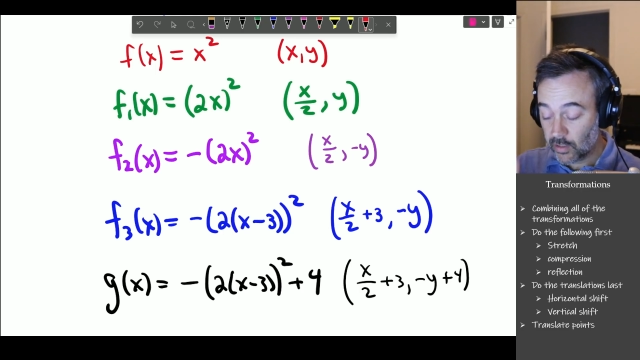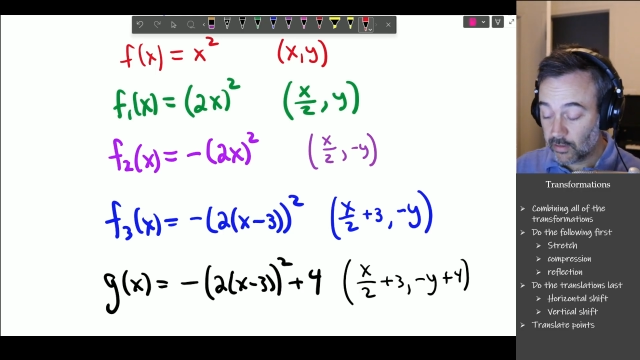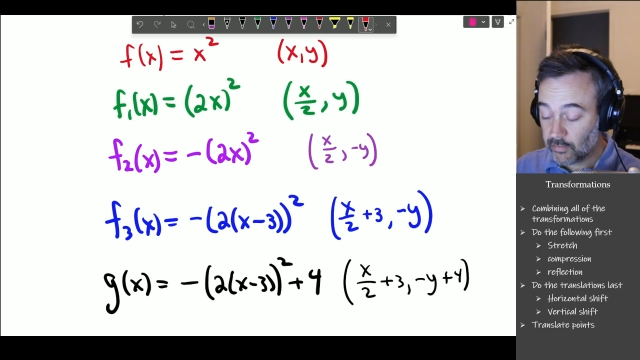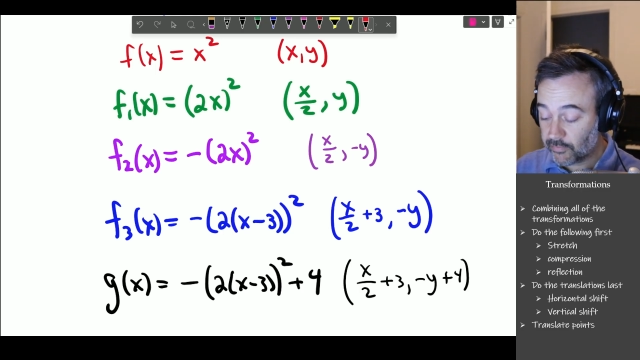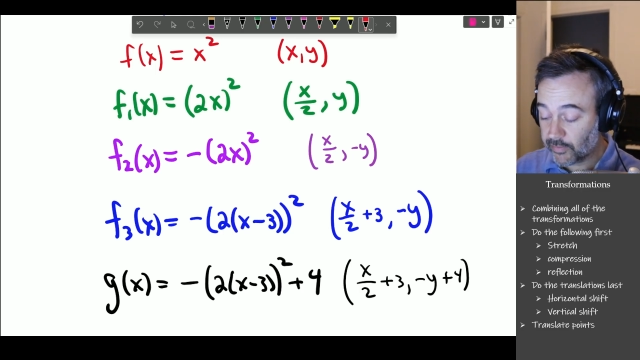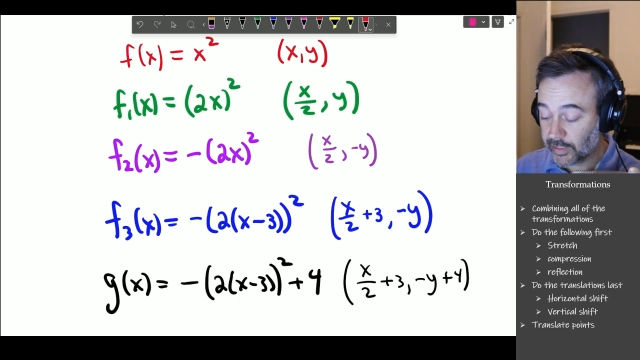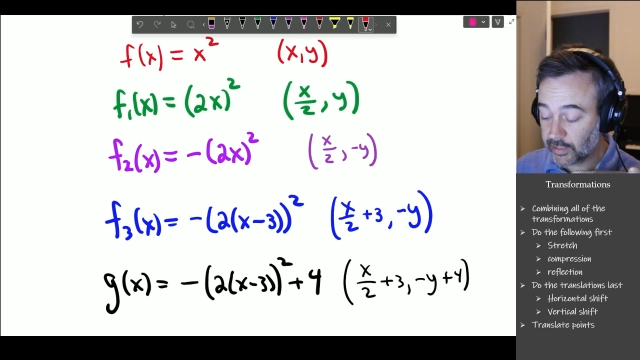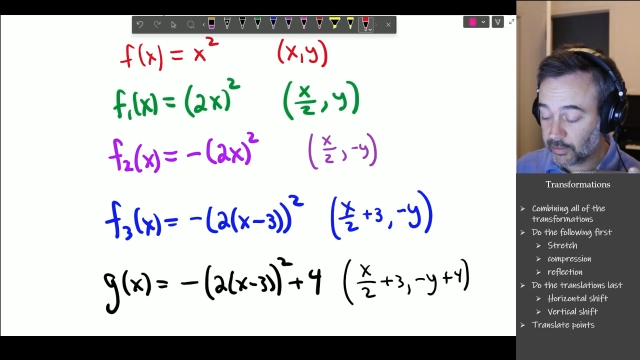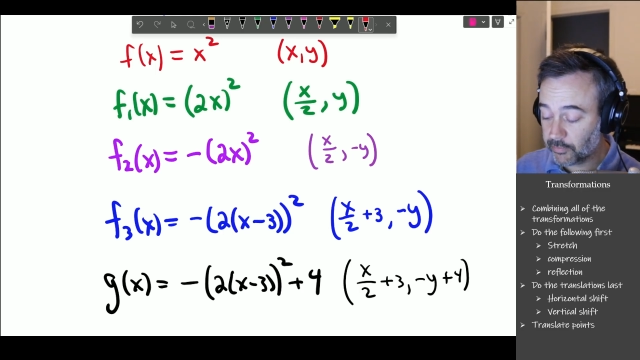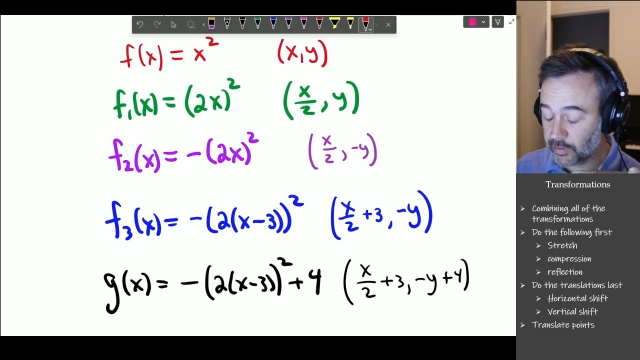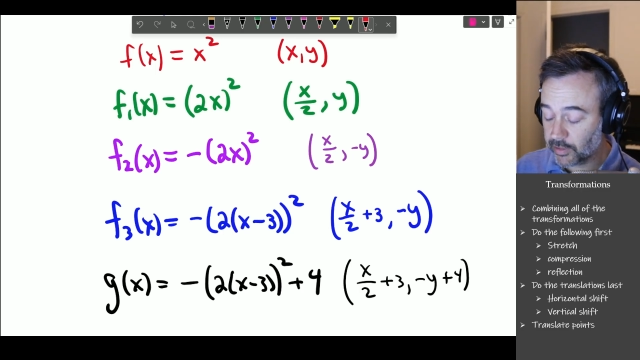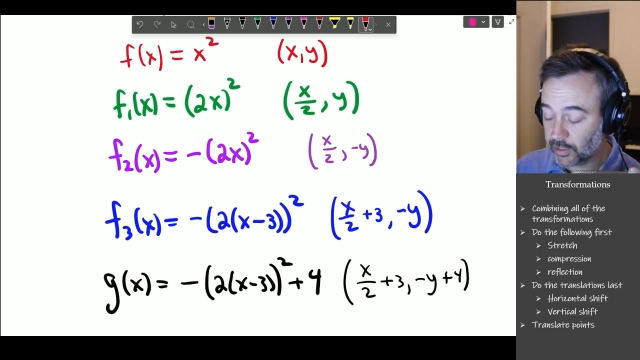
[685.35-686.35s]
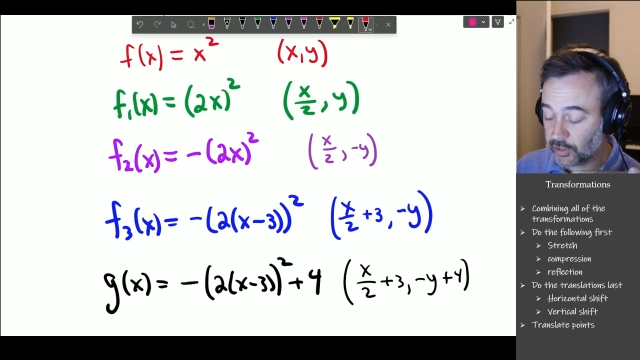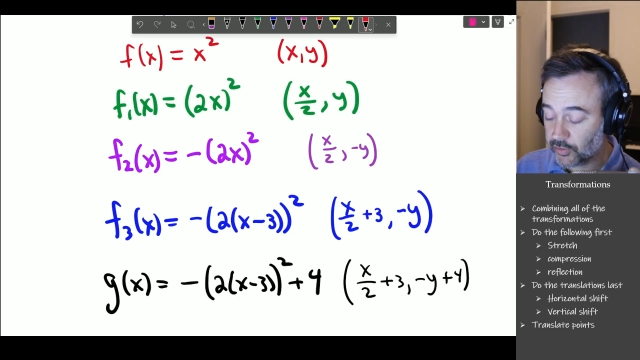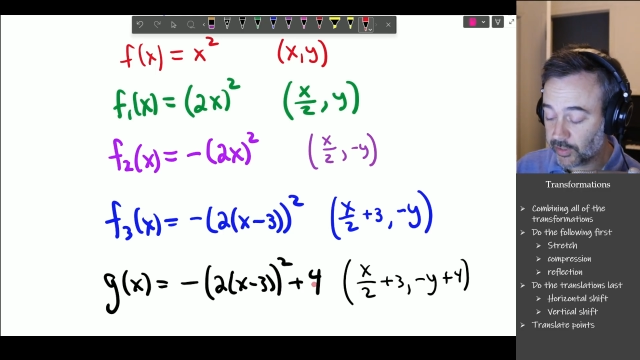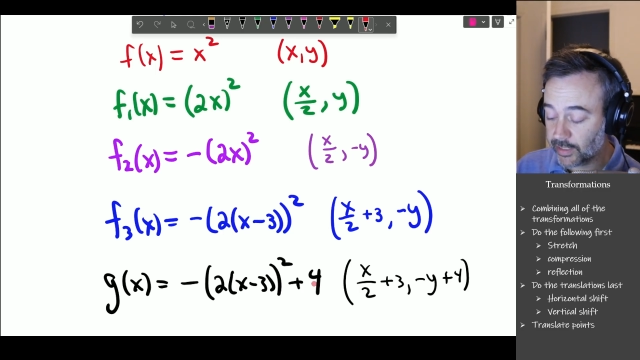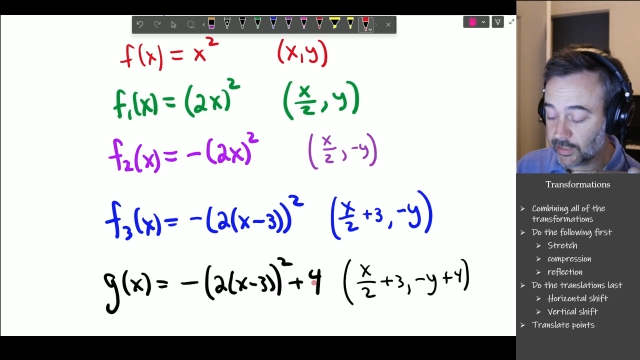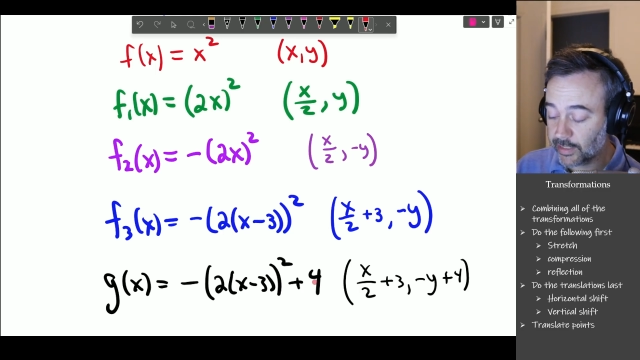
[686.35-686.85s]
Finally, we're going to
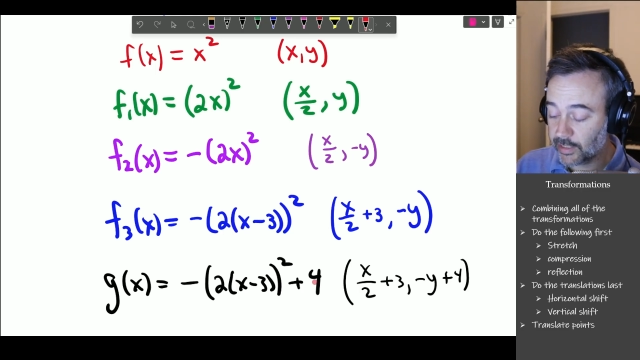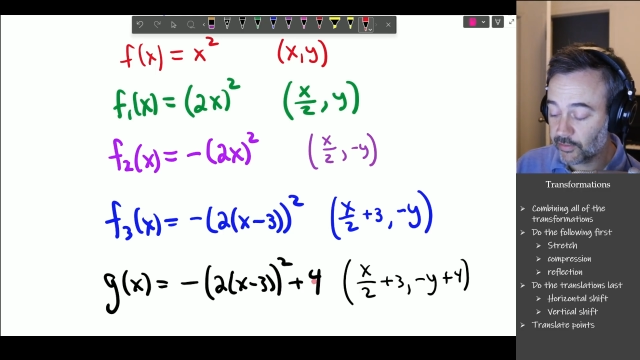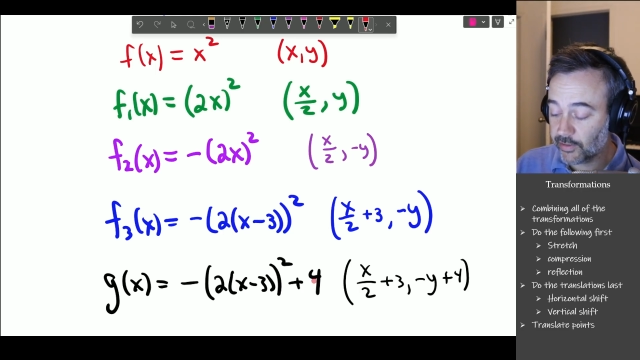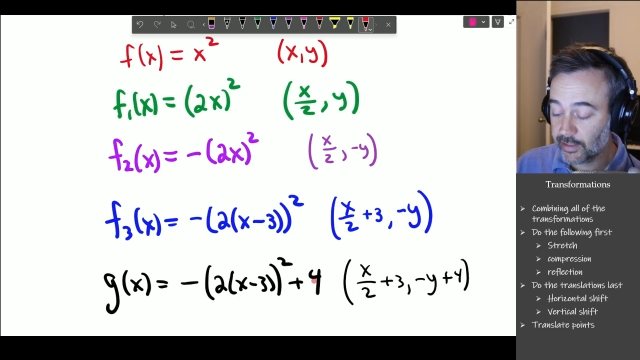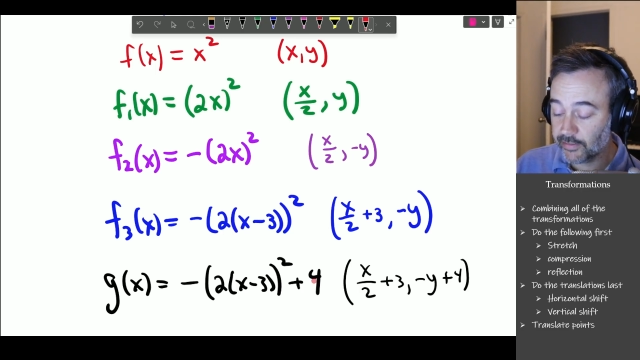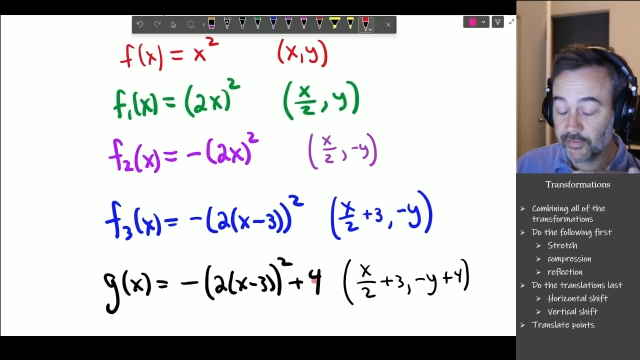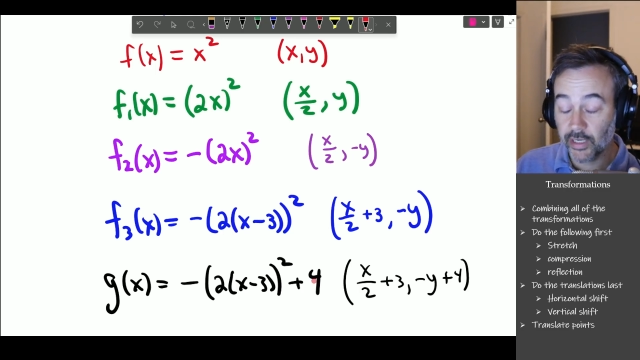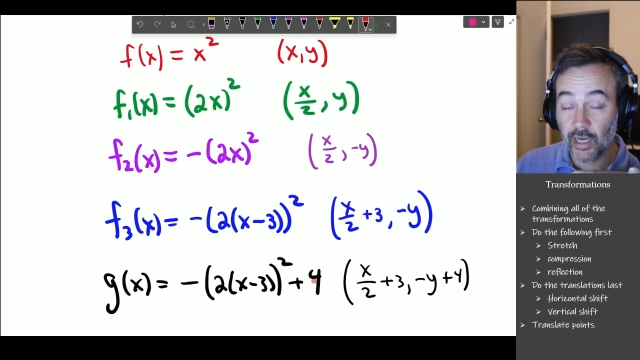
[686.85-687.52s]
translate the graph